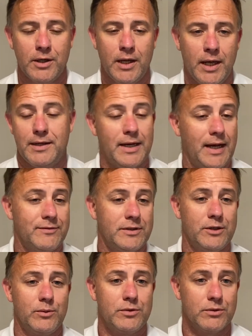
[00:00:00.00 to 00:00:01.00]
and not have to
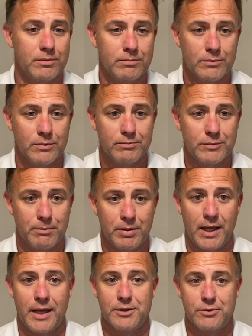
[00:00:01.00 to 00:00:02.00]
deal with your
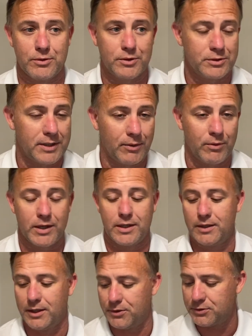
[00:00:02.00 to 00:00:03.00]
compliance or your state
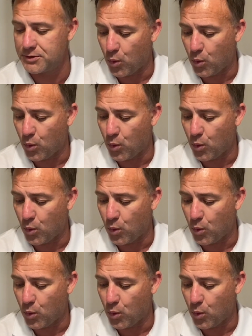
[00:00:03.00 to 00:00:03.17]
regulators.